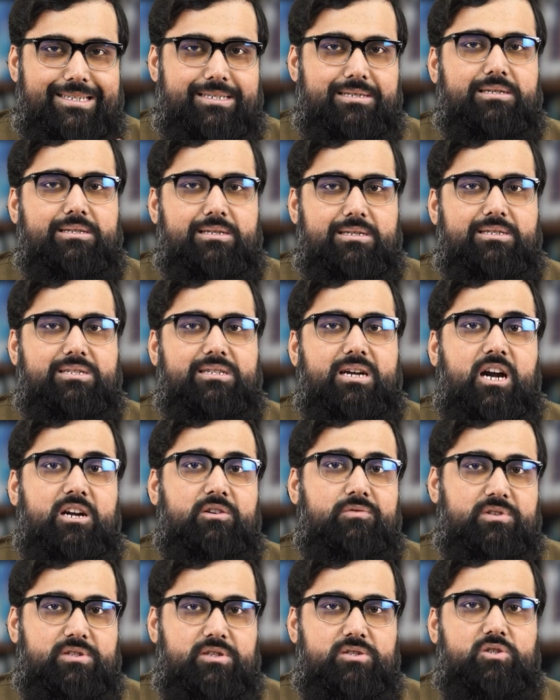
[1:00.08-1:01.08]
digital
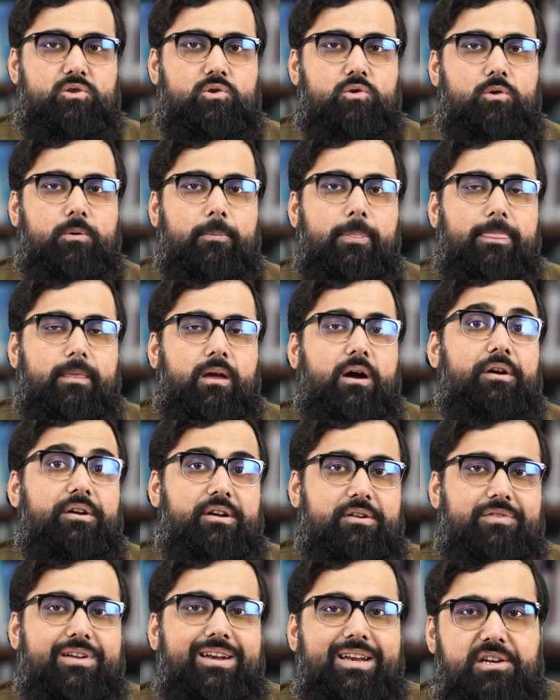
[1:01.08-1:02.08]
SAT, which is a
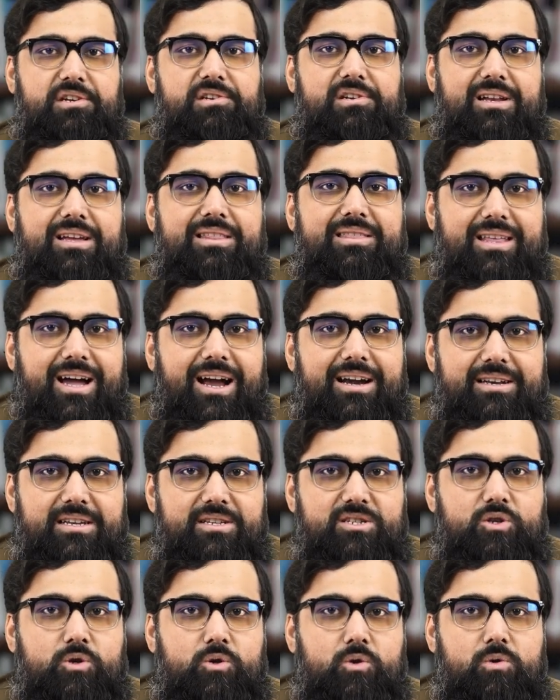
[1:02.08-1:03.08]
revelation, and that
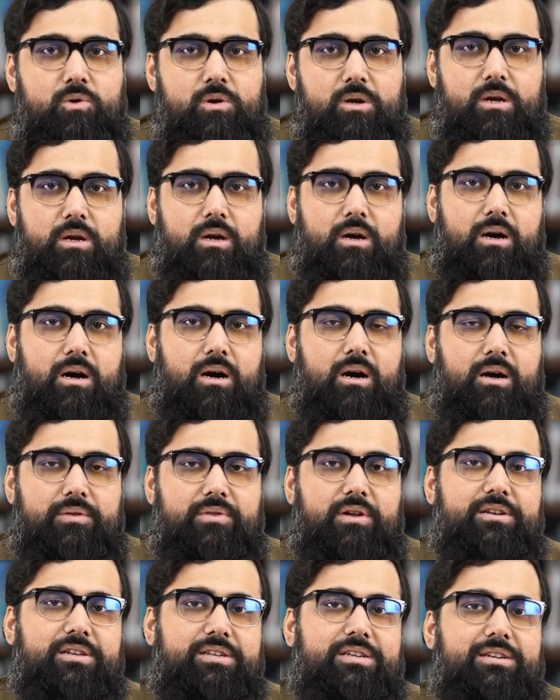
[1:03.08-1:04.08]
is
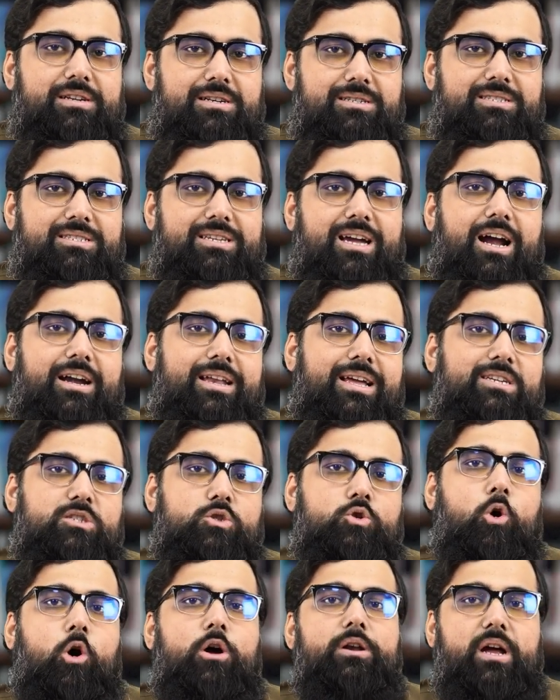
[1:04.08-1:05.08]
the digital SAT
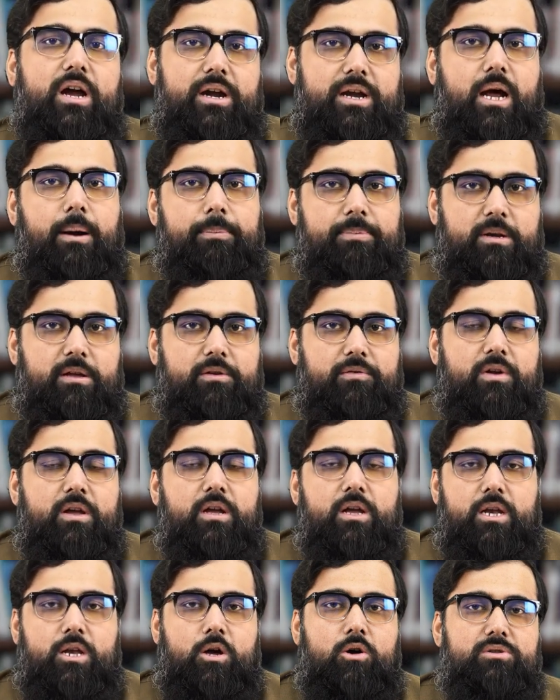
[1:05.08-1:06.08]
has gone adaptive.
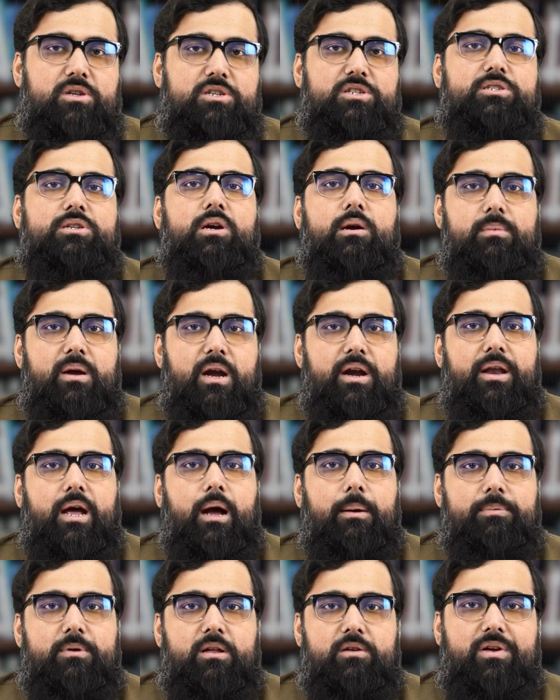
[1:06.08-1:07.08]
Now this term
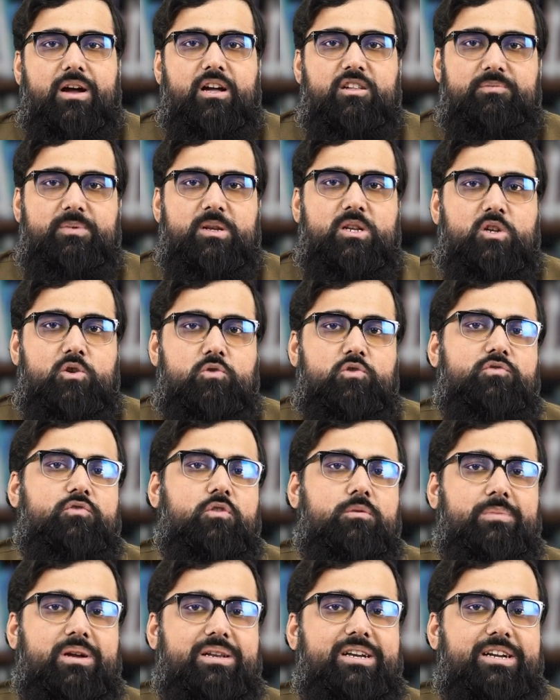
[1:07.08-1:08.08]
adaptive has been used
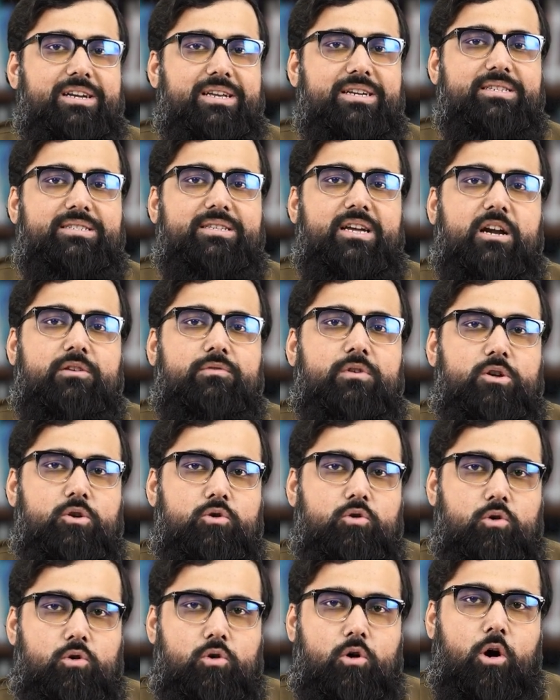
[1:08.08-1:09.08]
for many tests that
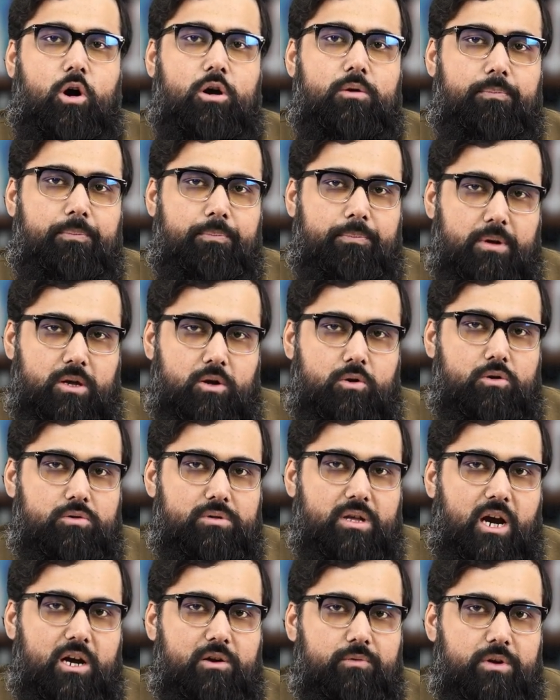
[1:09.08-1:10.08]

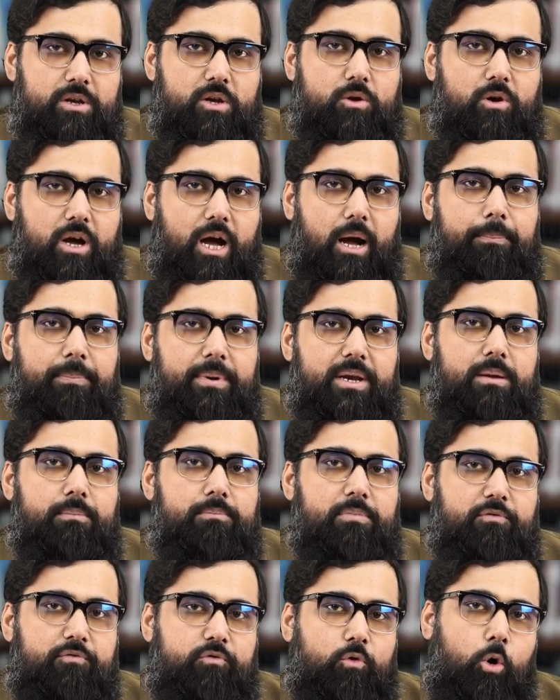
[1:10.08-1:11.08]
were
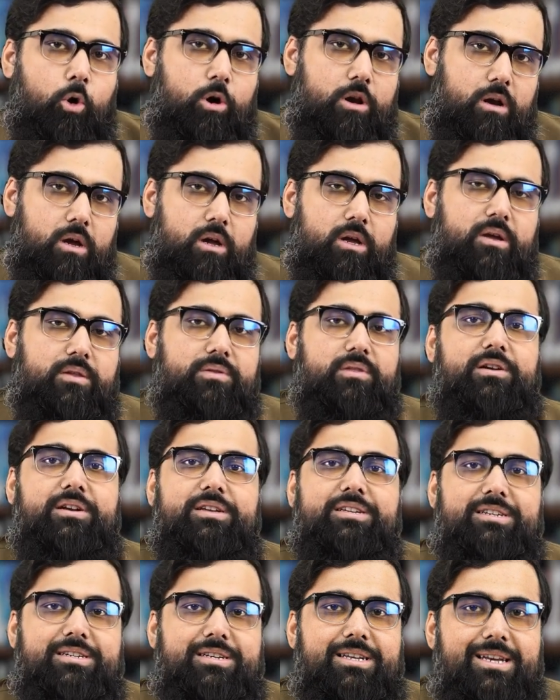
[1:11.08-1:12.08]
happening before the
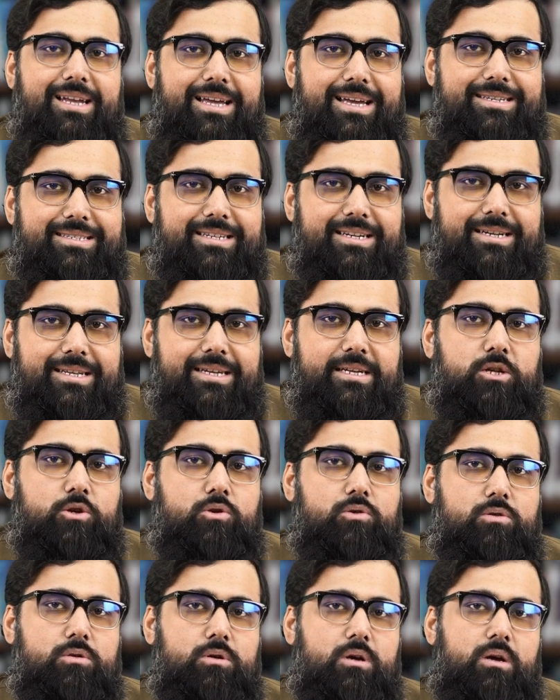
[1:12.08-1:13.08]
digital SAT,
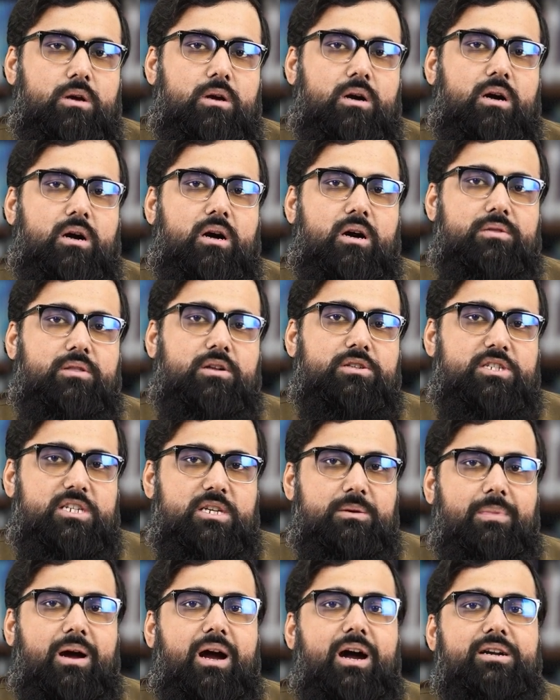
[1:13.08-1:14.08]
the
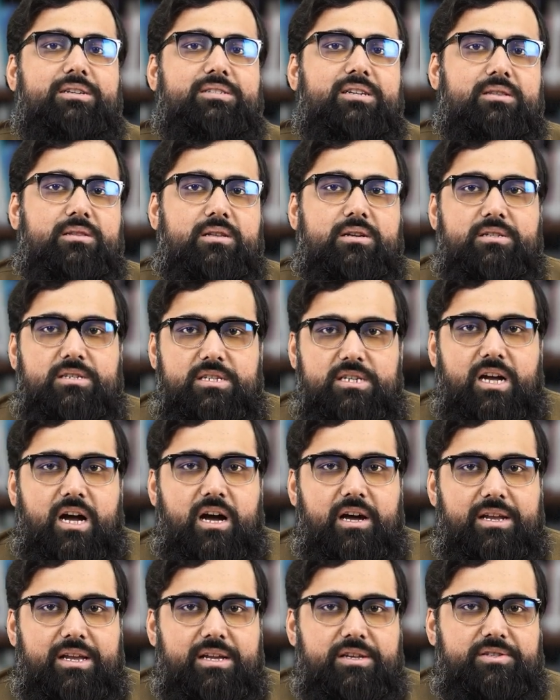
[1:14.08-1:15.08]
GMATs and the
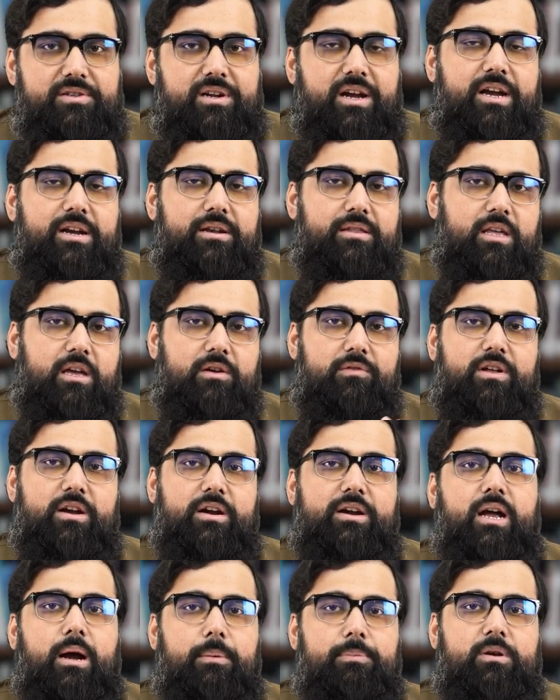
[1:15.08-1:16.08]
GREs, right? They were
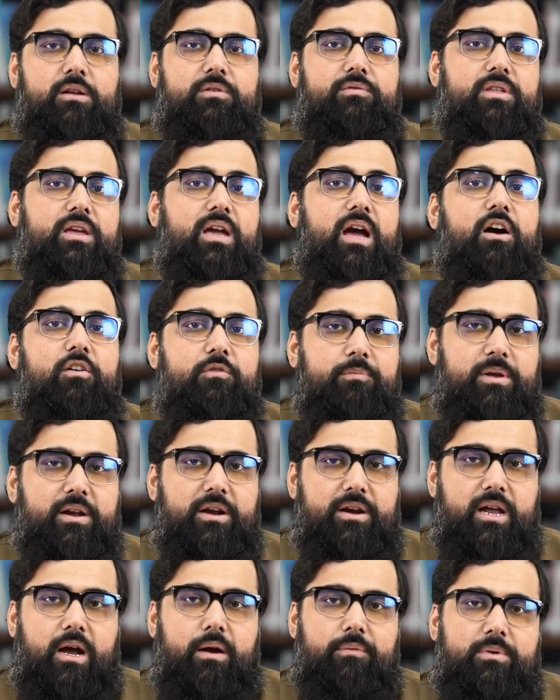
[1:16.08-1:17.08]
adaptive. They have been
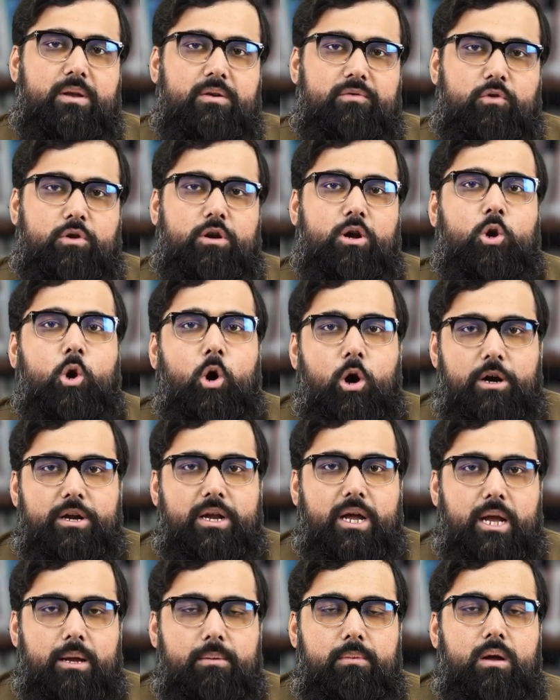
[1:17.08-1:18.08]
adaptive for a long
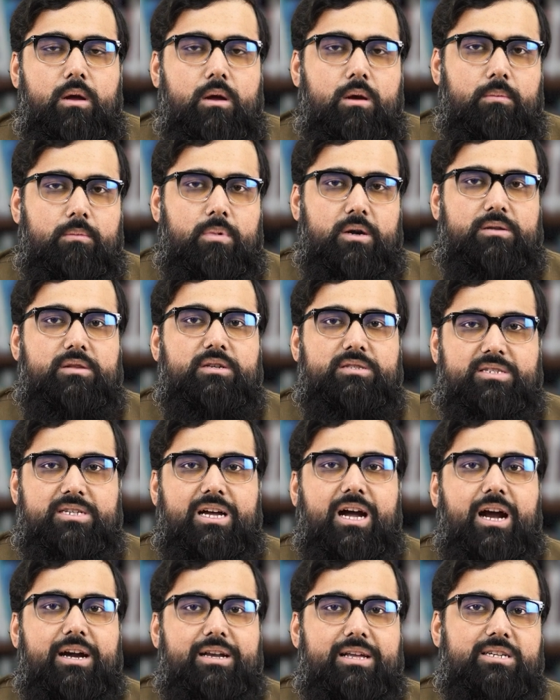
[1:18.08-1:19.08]
time, but the
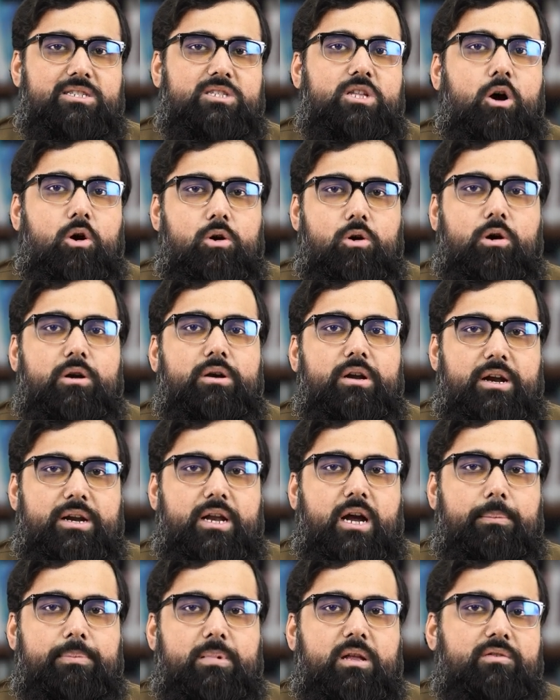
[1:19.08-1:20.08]
SAT has now gone
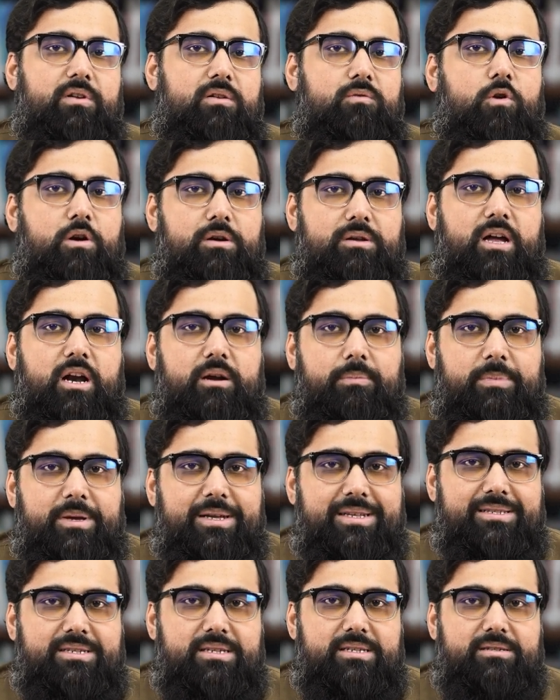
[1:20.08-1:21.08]
adaptive, and what that
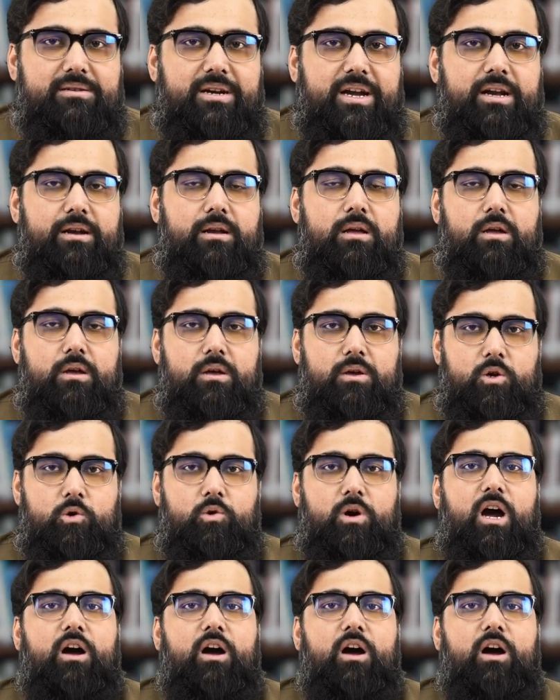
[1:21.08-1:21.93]
means is, right, you